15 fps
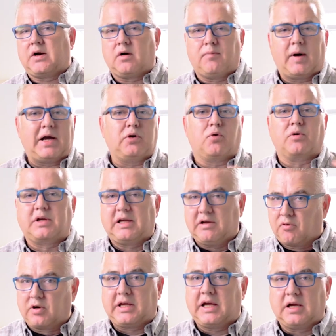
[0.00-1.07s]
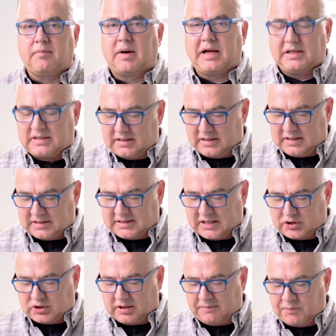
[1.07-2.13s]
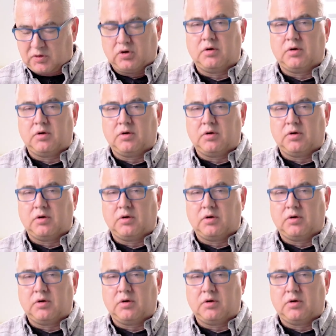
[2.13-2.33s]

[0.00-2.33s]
terabyte or gigabyte, essentially.